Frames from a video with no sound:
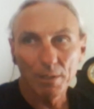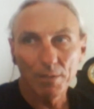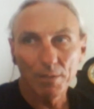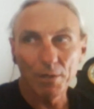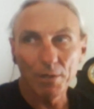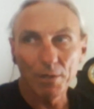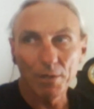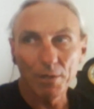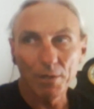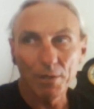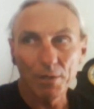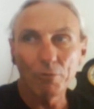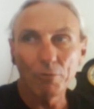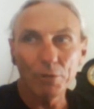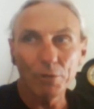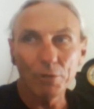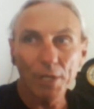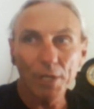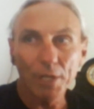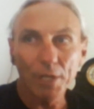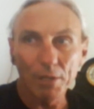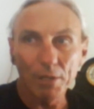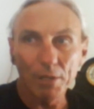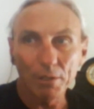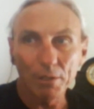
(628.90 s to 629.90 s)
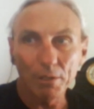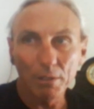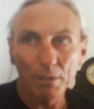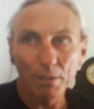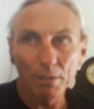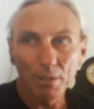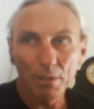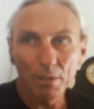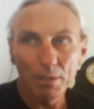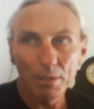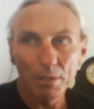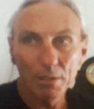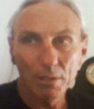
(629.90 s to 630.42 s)
They're vertical
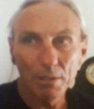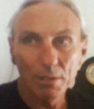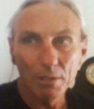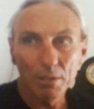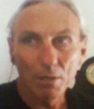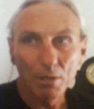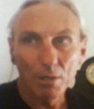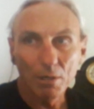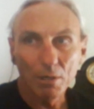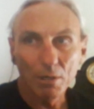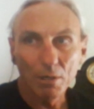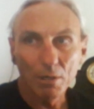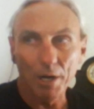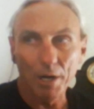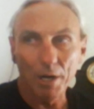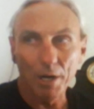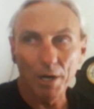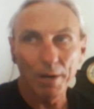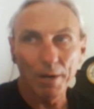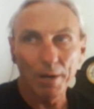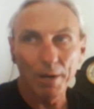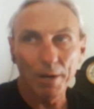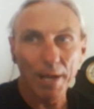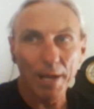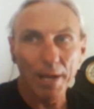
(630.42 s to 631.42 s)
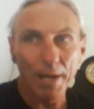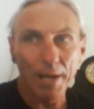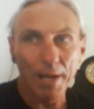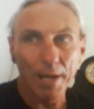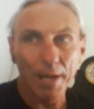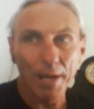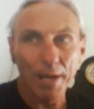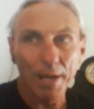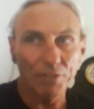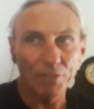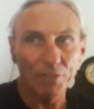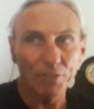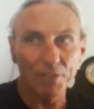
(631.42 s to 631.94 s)
on our
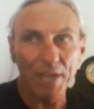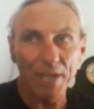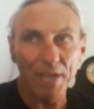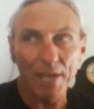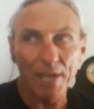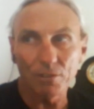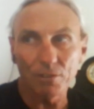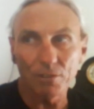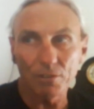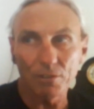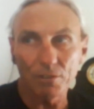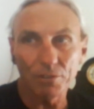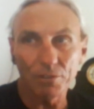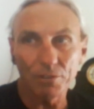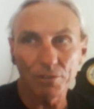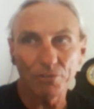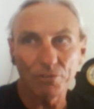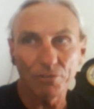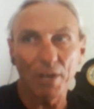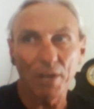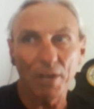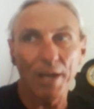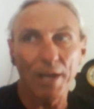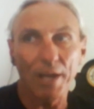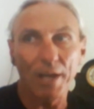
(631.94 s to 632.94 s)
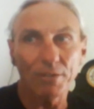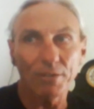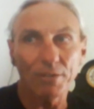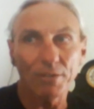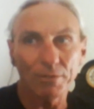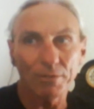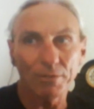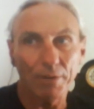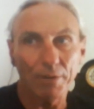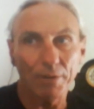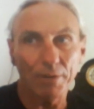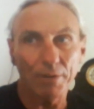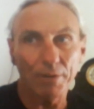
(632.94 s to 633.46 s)
heads, attached to the sides of
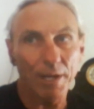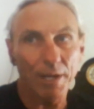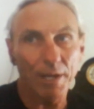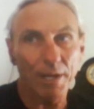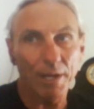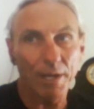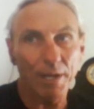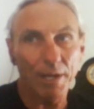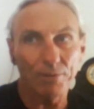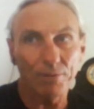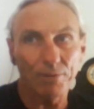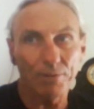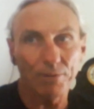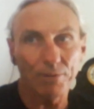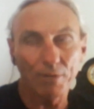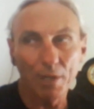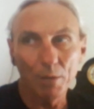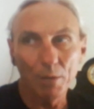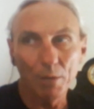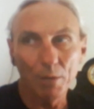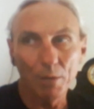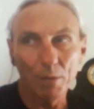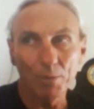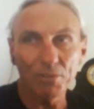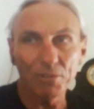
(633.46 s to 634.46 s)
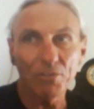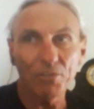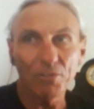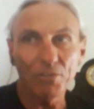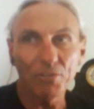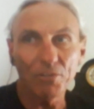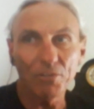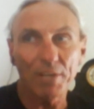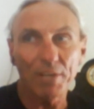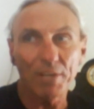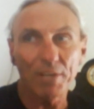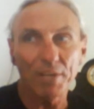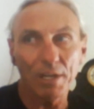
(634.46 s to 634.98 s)
our heads. What does
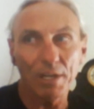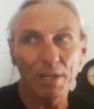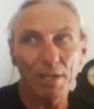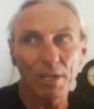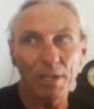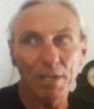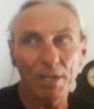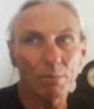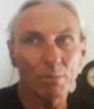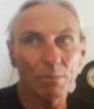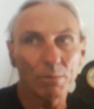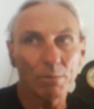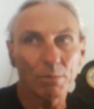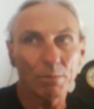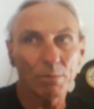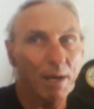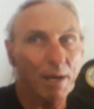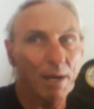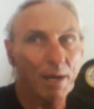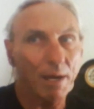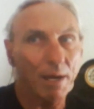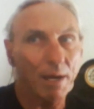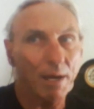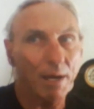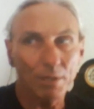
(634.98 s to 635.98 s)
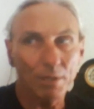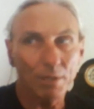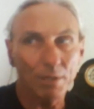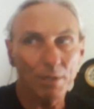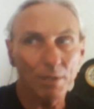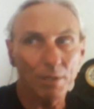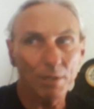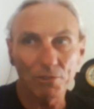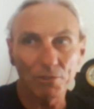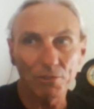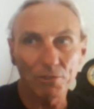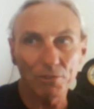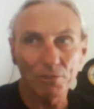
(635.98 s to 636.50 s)
that tell you about
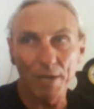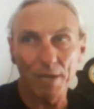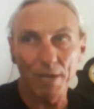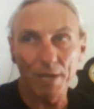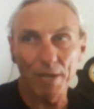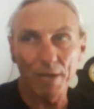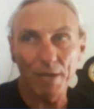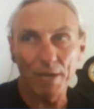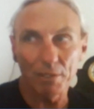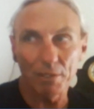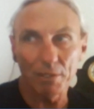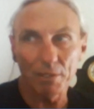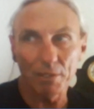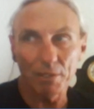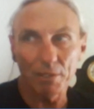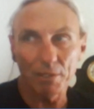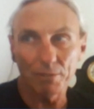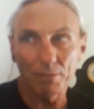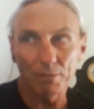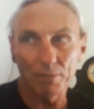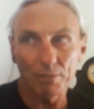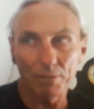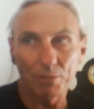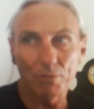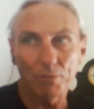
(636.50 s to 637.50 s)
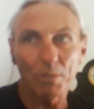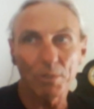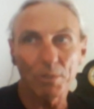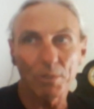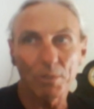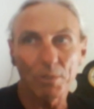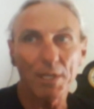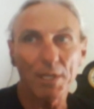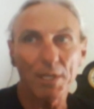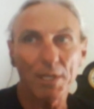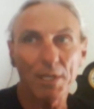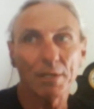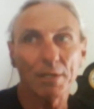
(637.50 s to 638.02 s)
the sound fields which we
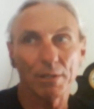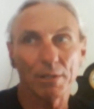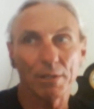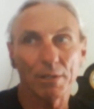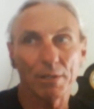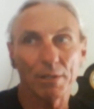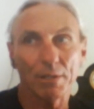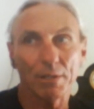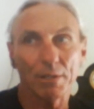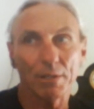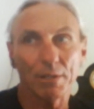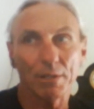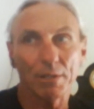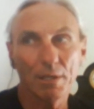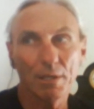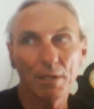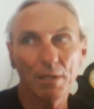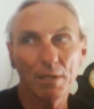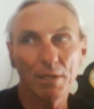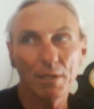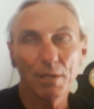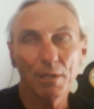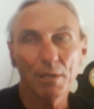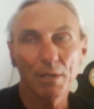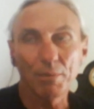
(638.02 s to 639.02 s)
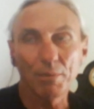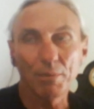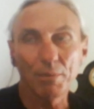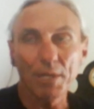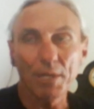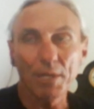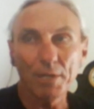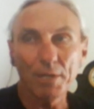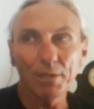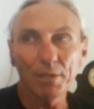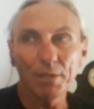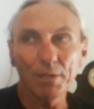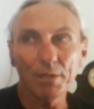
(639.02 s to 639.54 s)
hear? We
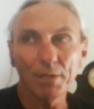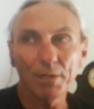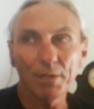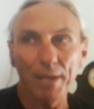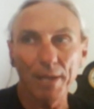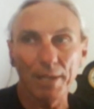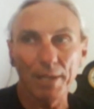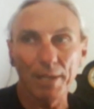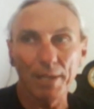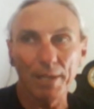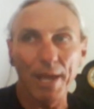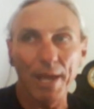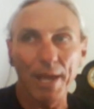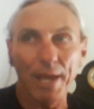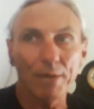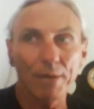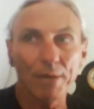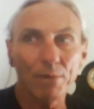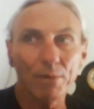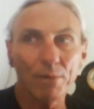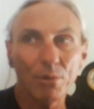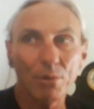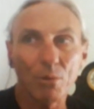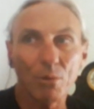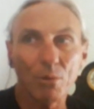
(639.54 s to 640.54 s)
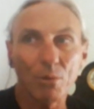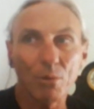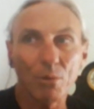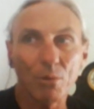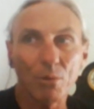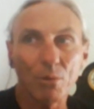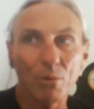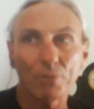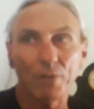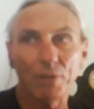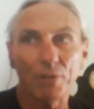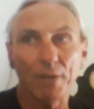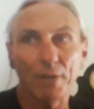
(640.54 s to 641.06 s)
hear in that lateral
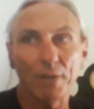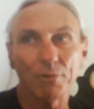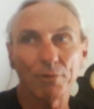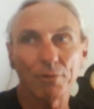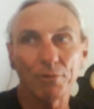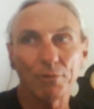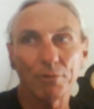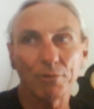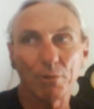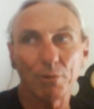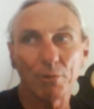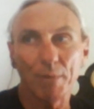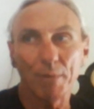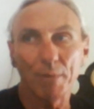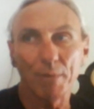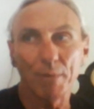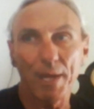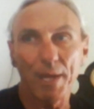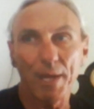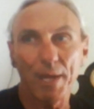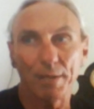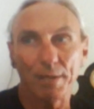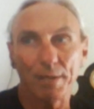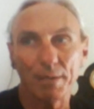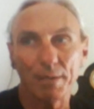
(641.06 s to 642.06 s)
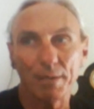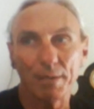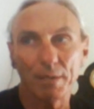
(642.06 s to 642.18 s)
horizontal domain.